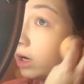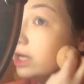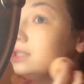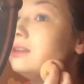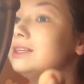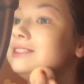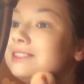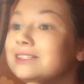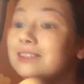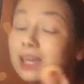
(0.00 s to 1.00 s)
into the
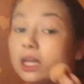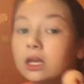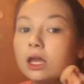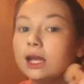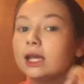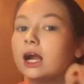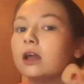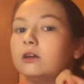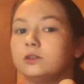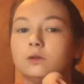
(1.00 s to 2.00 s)
skin and it
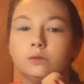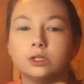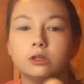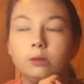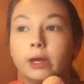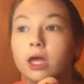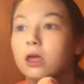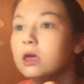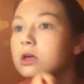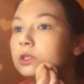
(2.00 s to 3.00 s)
kind of absorbs a little bit,
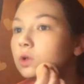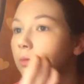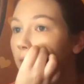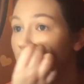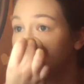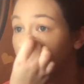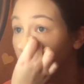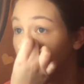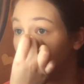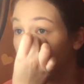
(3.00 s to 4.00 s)
so it makes it
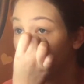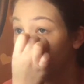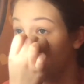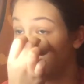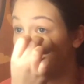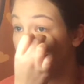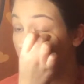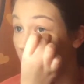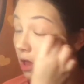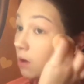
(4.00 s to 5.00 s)
look
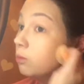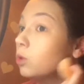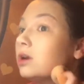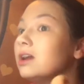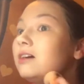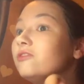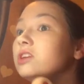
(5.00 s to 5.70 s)
more of a